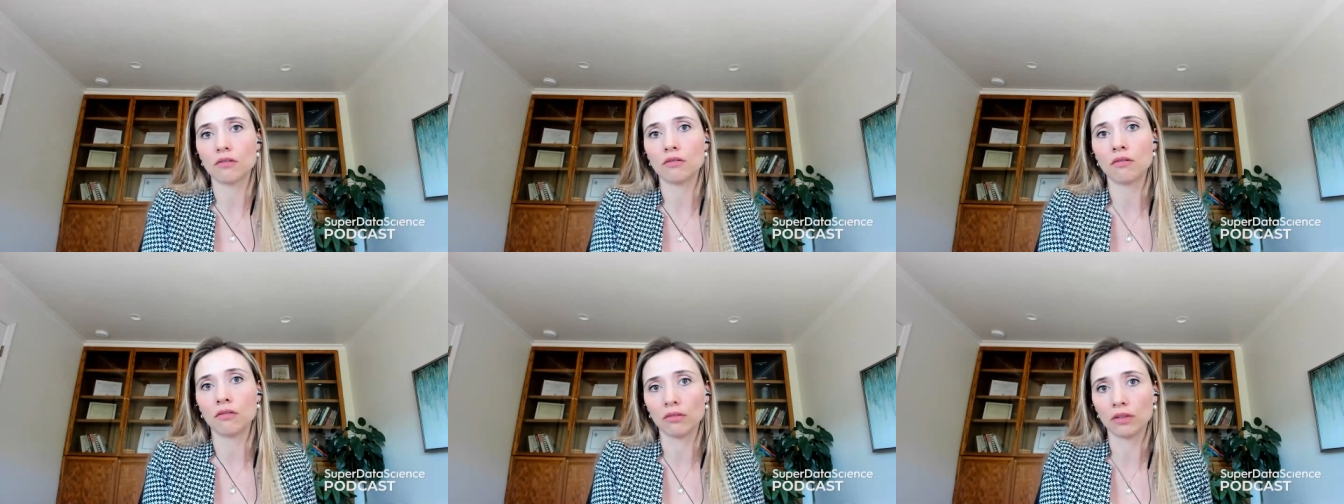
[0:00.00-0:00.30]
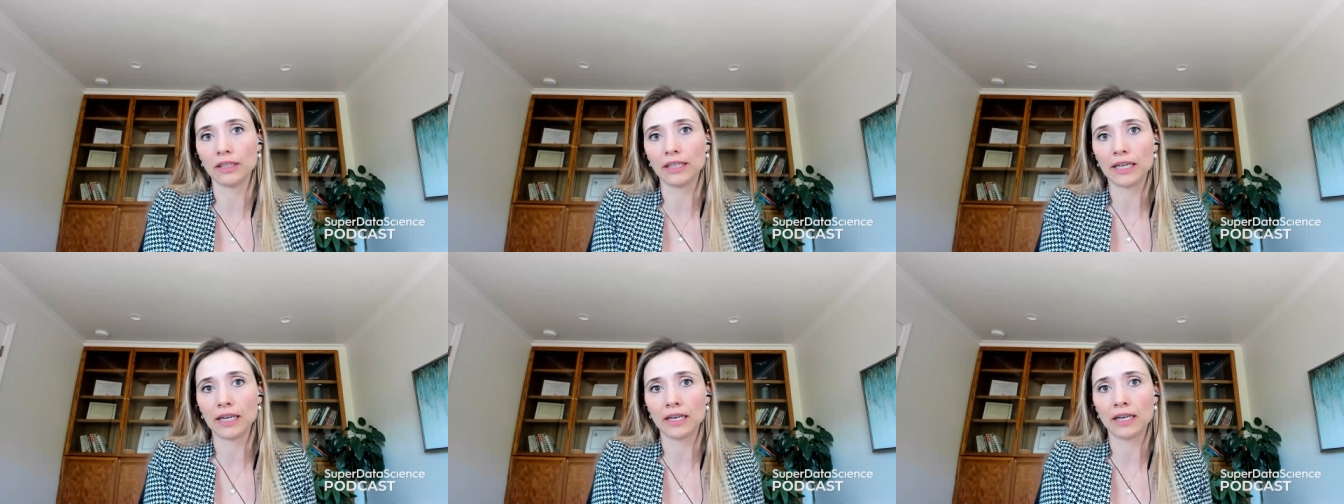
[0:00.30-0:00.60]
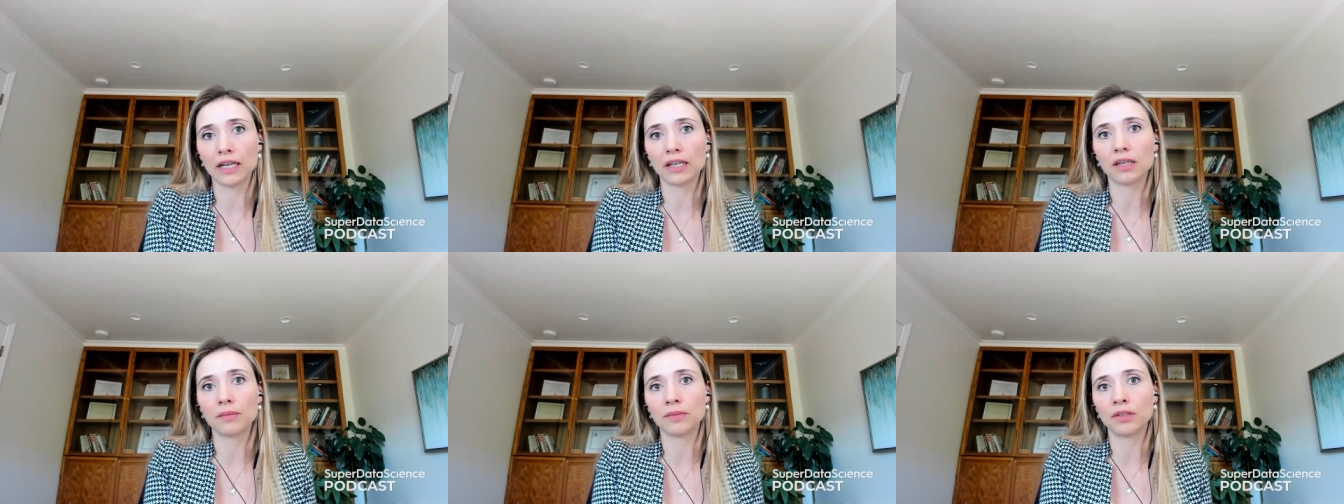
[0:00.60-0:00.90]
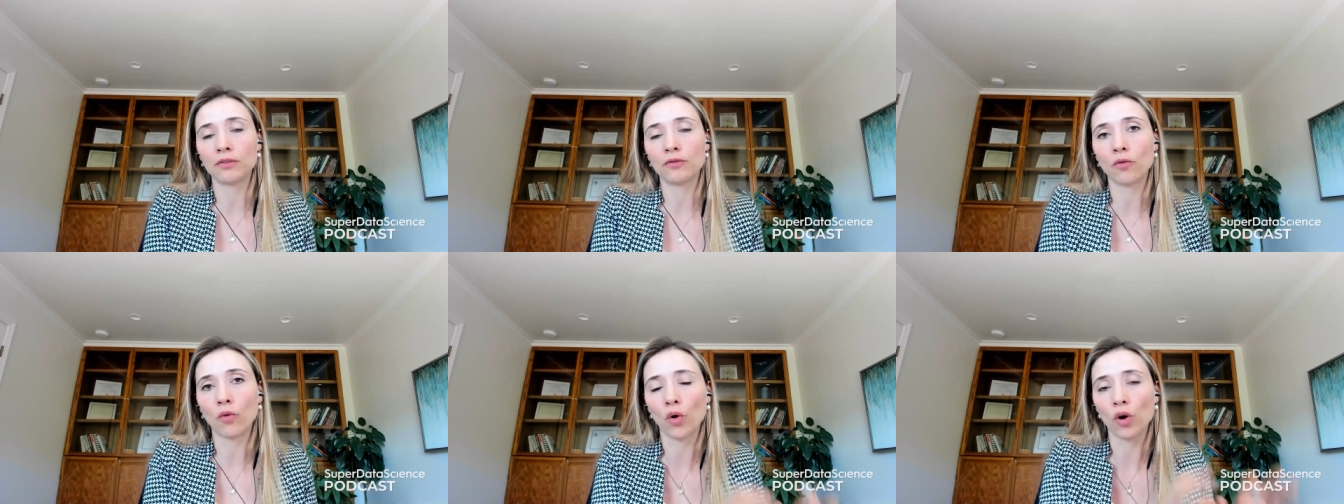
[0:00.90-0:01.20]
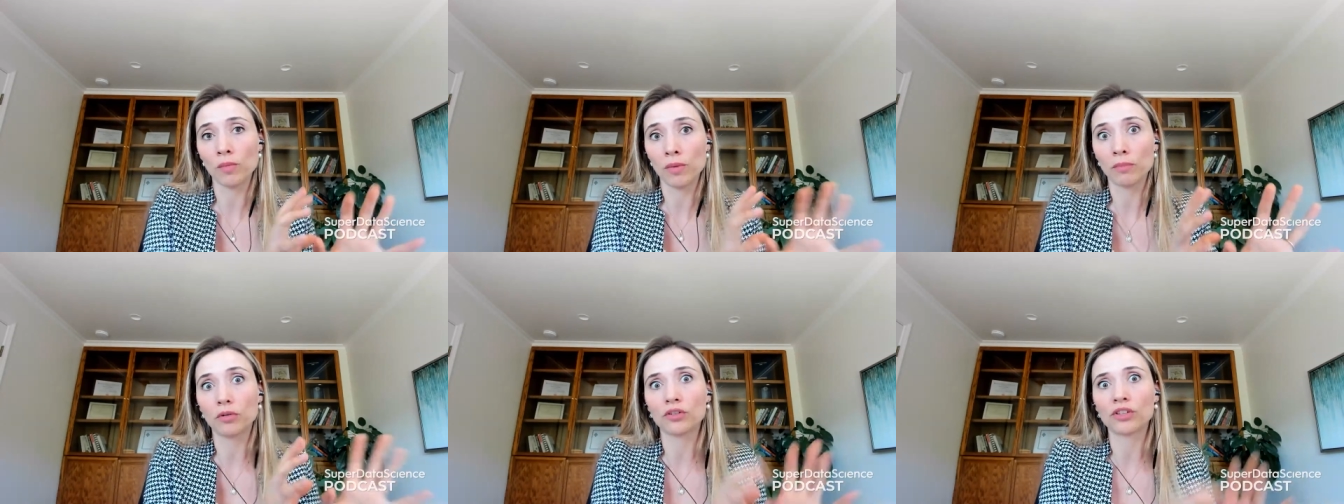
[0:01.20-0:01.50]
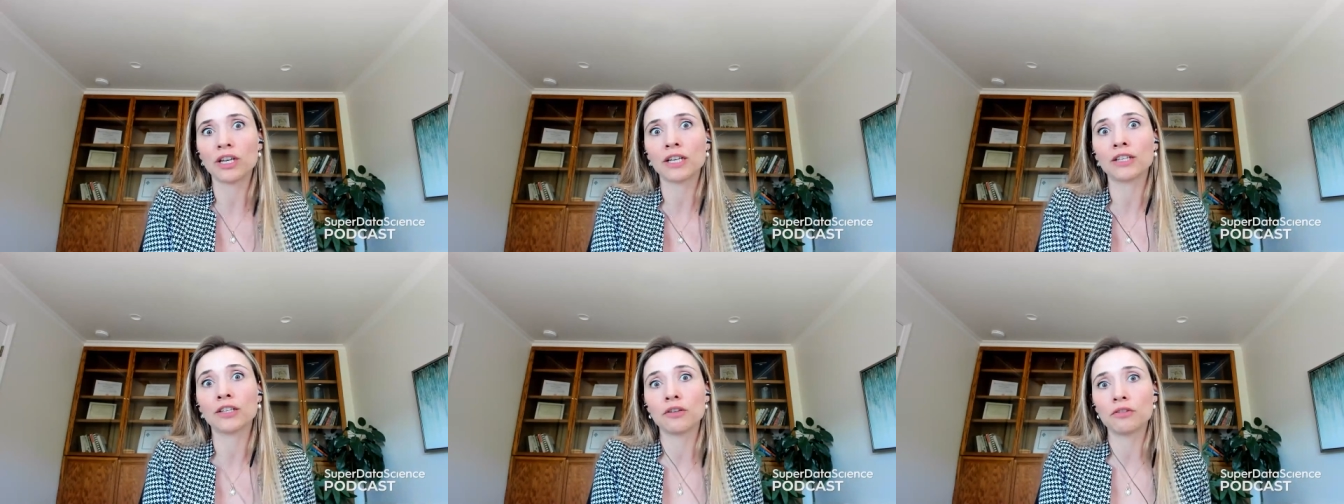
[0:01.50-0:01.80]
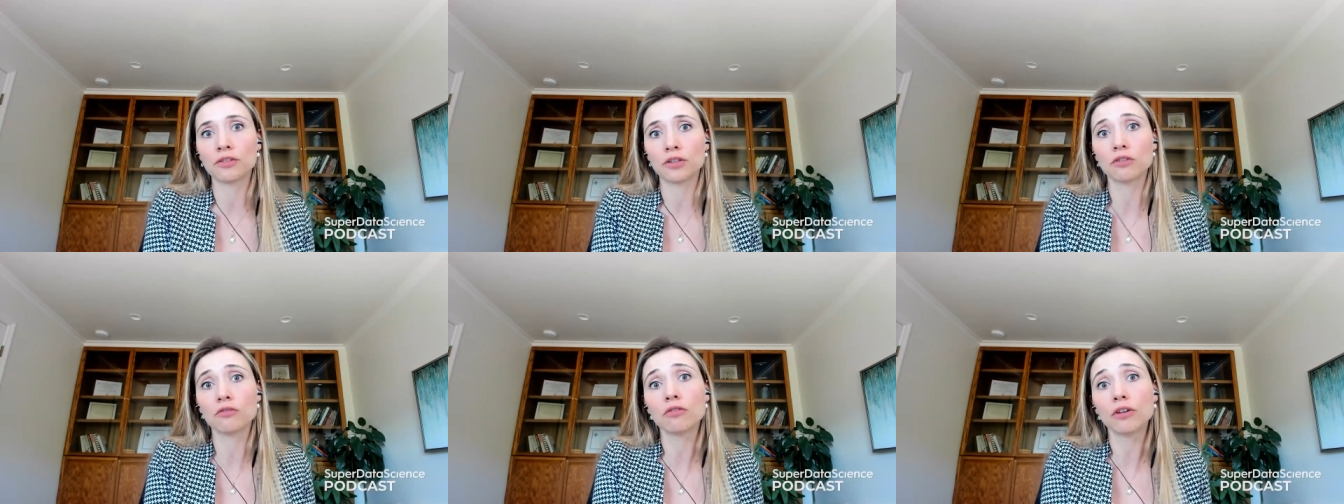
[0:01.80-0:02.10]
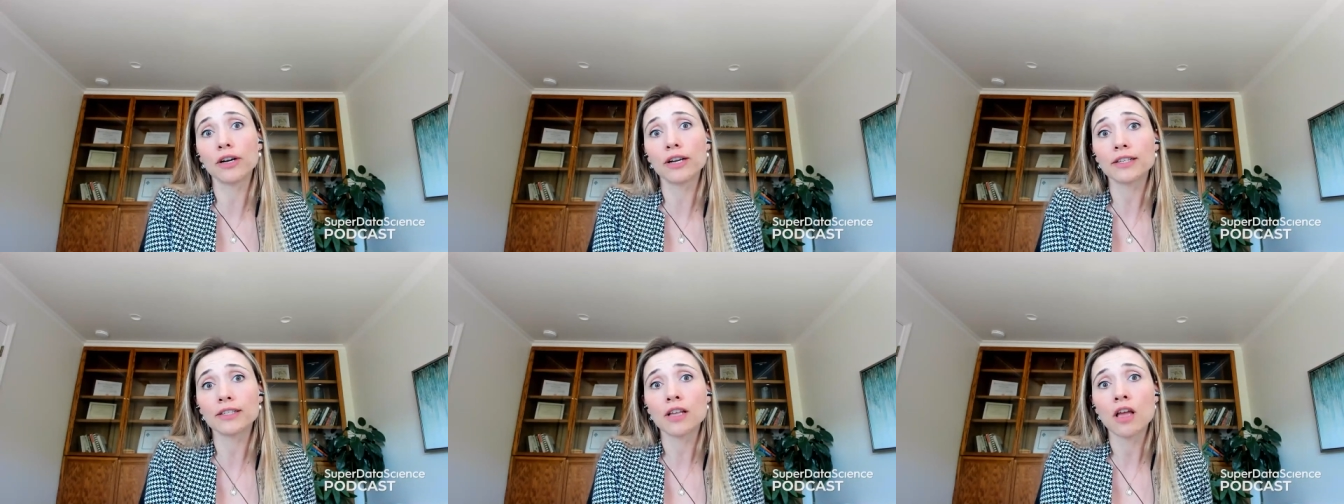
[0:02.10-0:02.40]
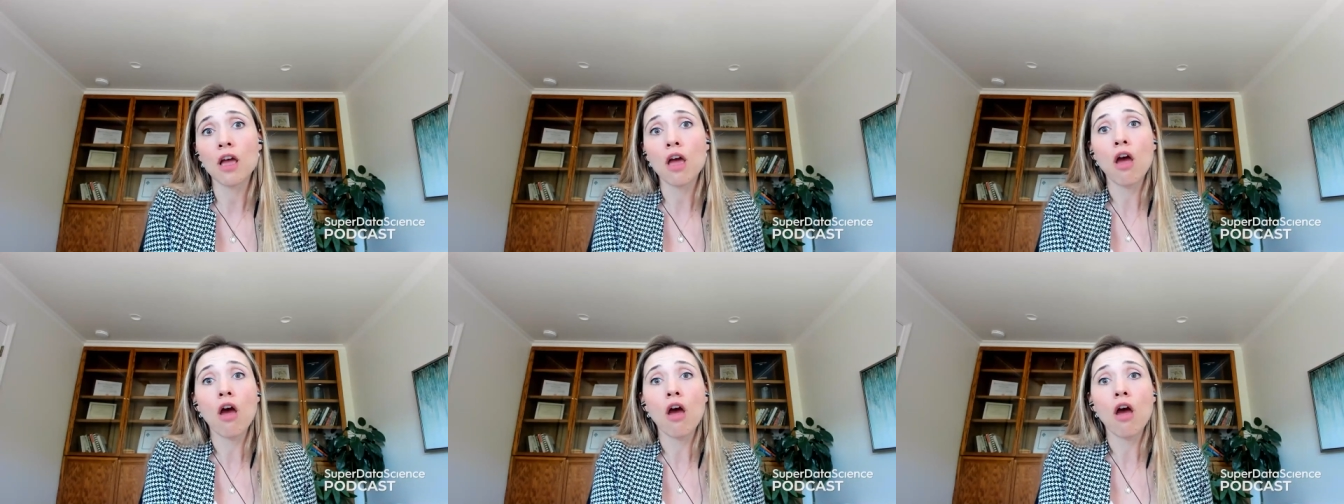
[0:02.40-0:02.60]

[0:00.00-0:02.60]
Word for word: only in encrypted form and protect the user queries,